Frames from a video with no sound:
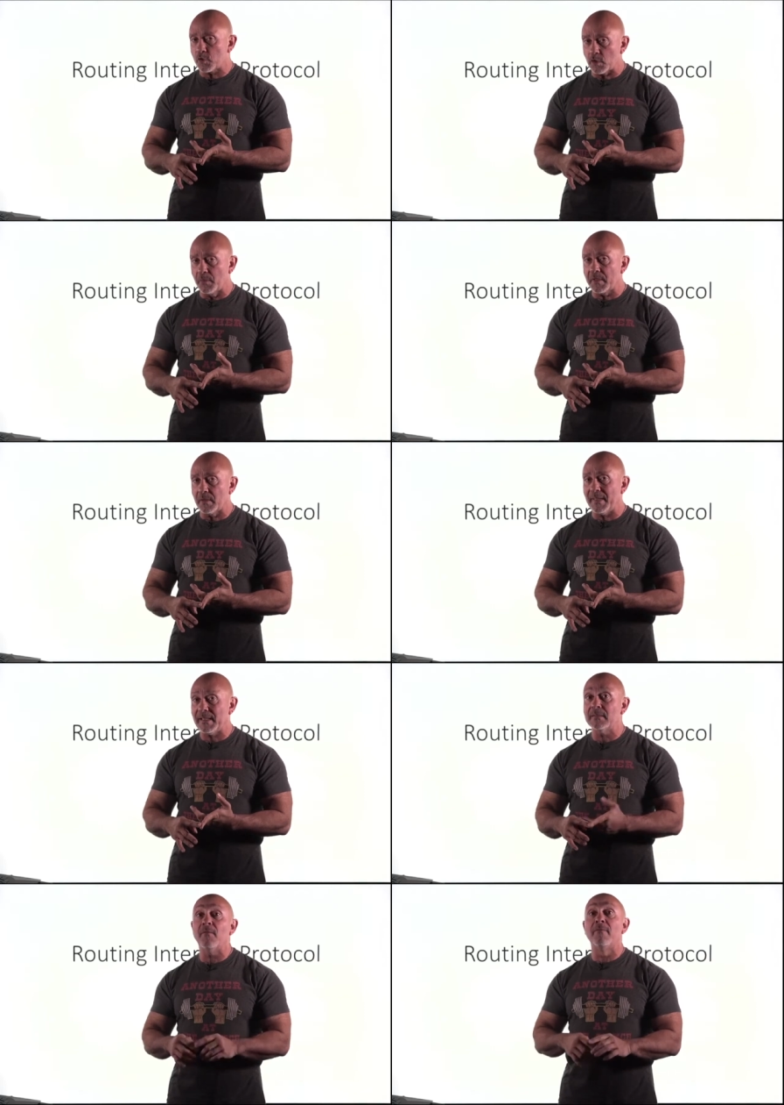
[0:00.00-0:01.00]
summary
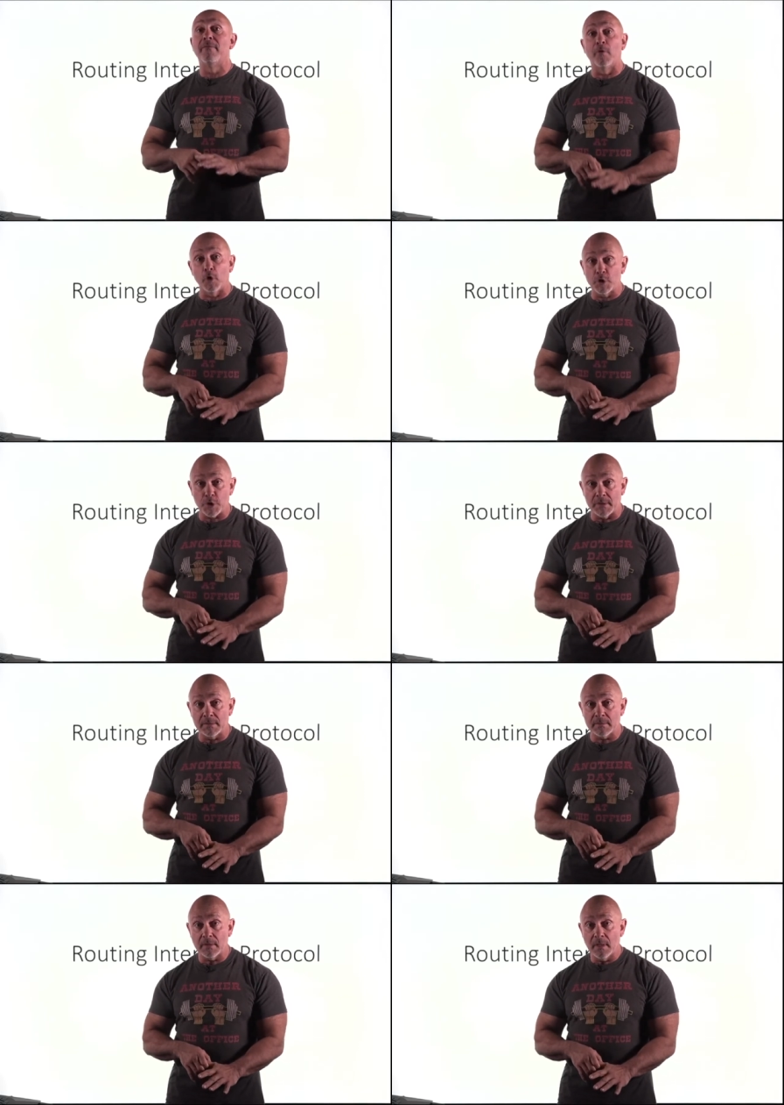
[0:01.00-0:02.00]
command,
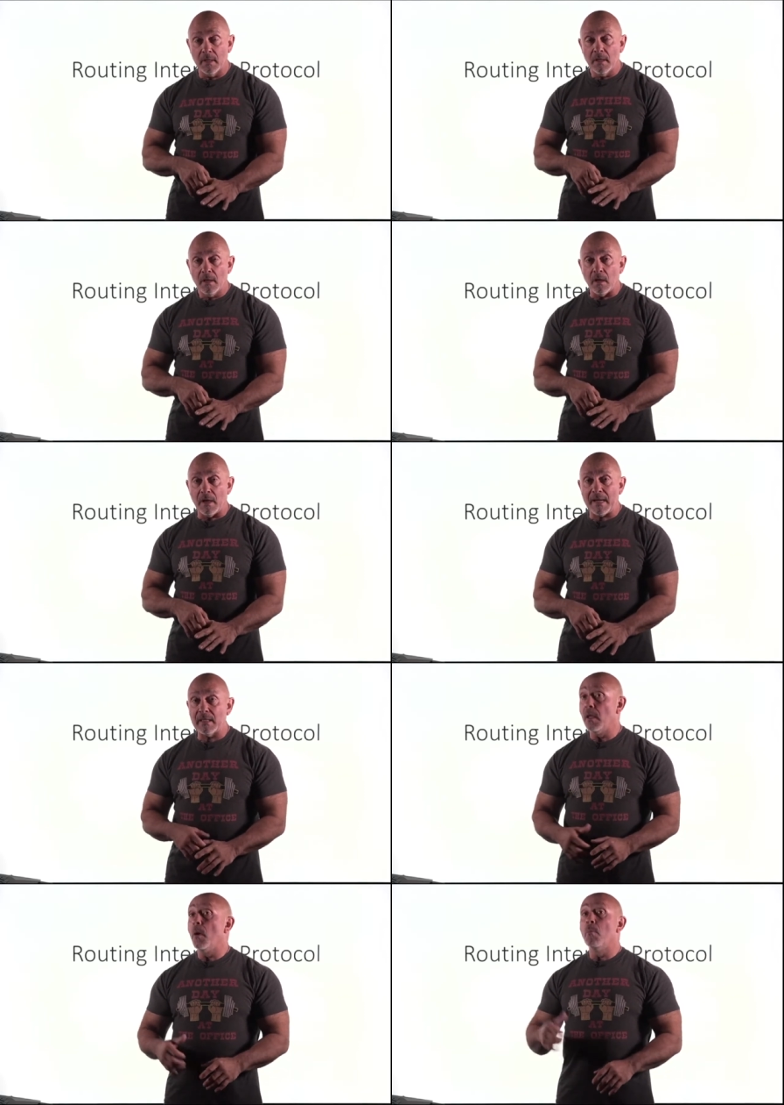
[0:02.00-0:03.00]
version, all
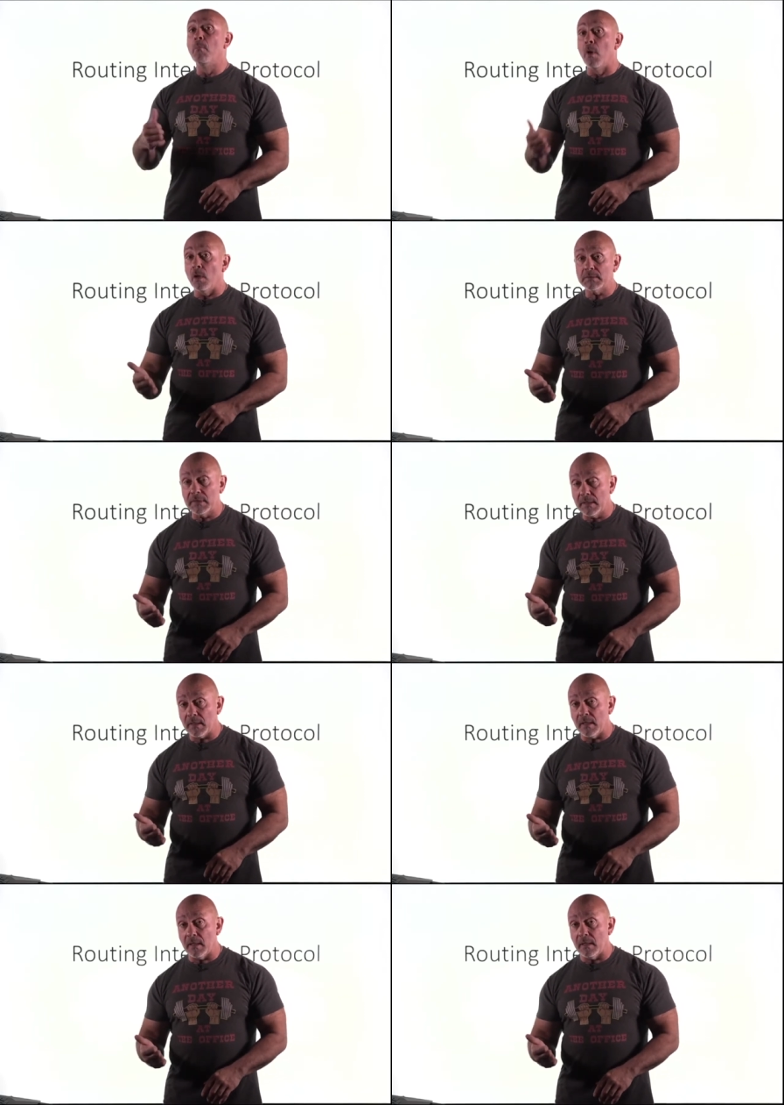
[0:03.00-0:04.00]
right? Multi
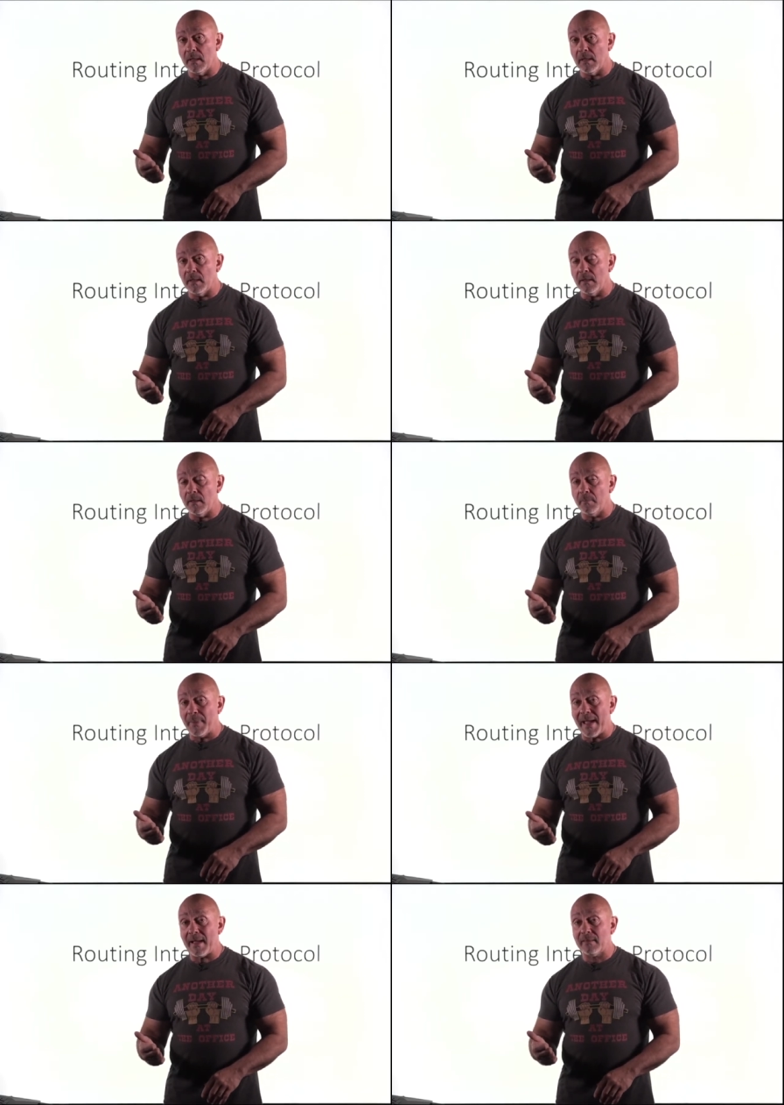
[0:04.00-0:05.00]
uh,
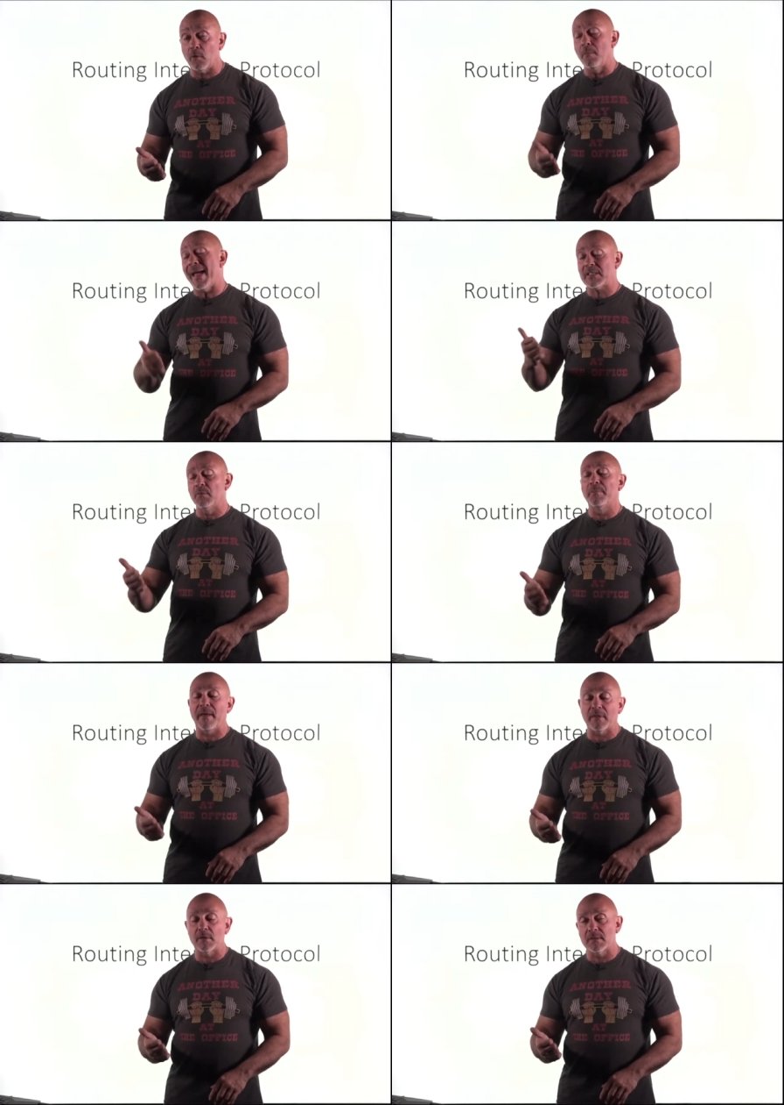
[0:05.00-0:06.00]
path or maximum
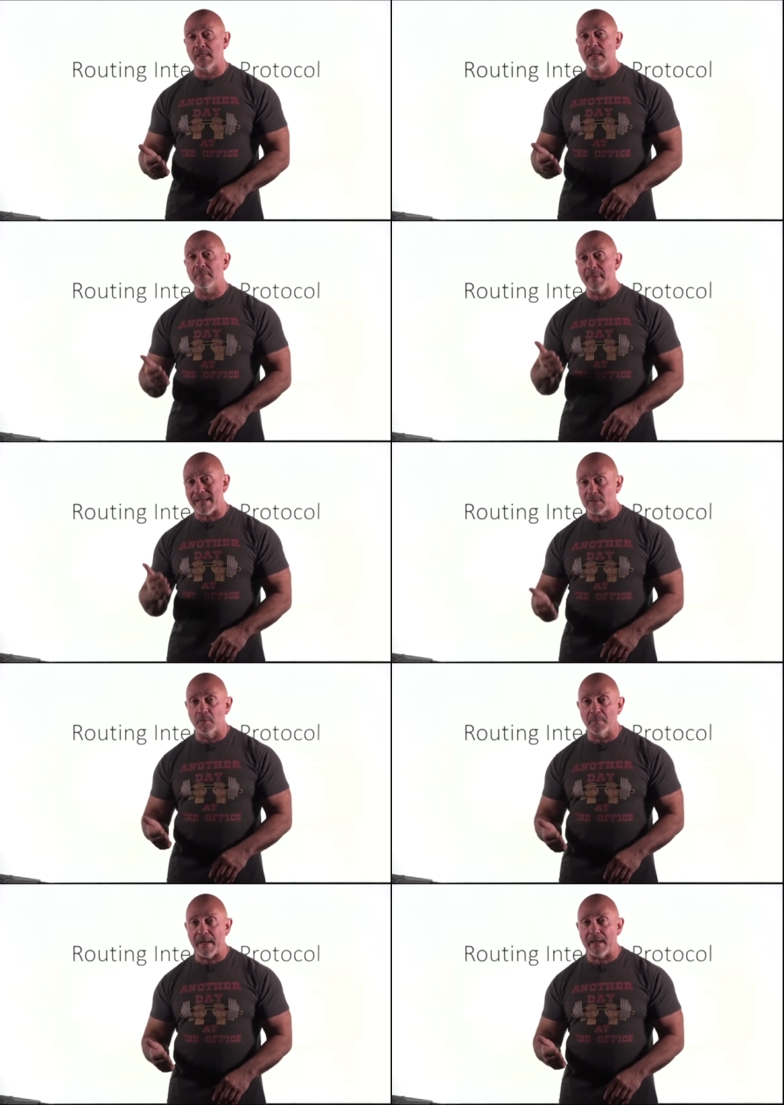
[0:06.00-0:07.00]
path, I should say,
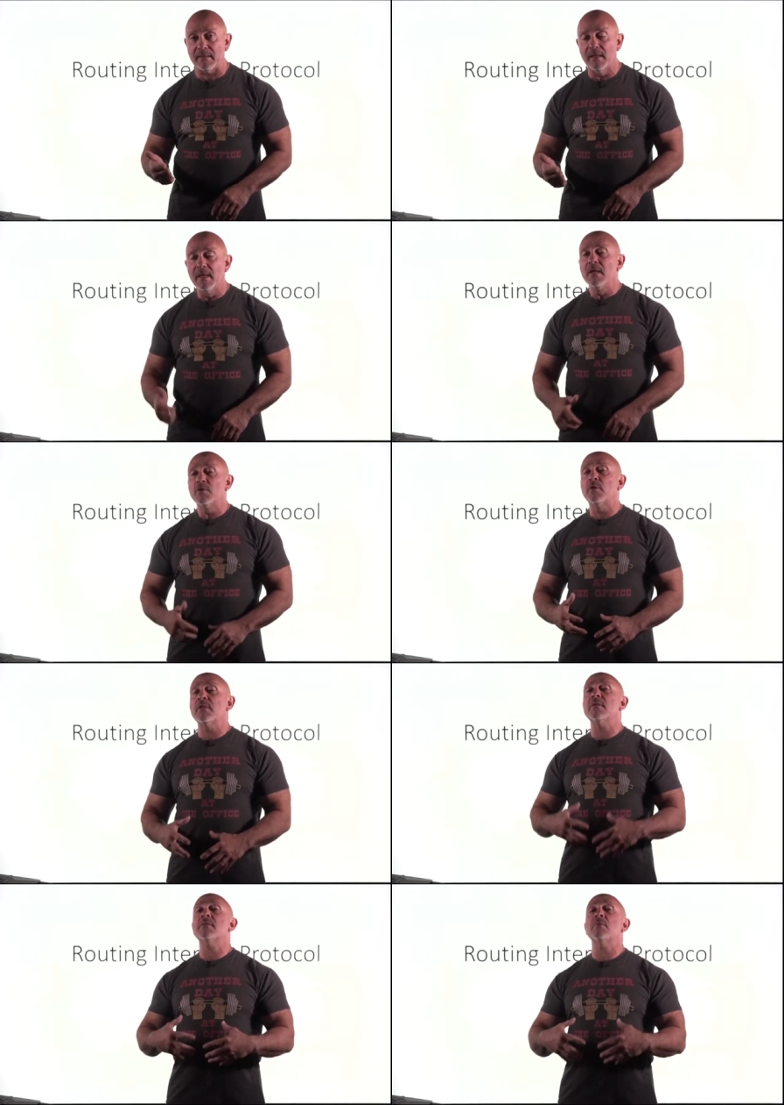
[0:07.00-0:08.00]
maximum path. So
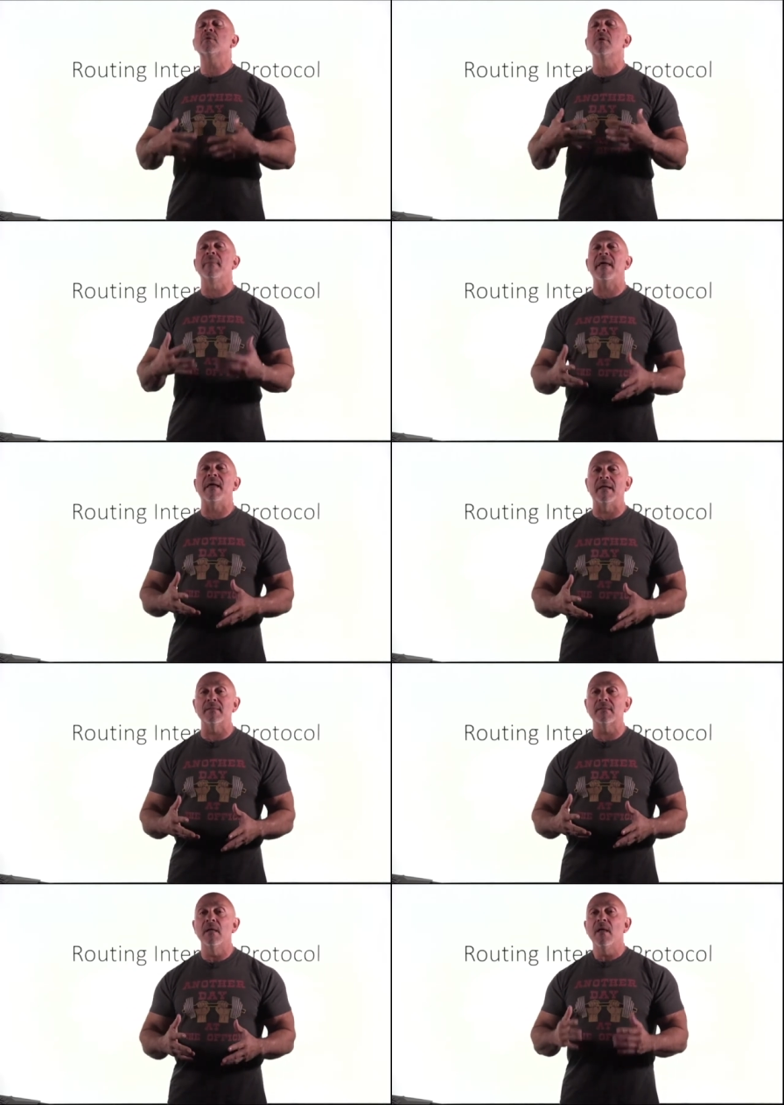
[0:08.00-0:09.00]
these are some commands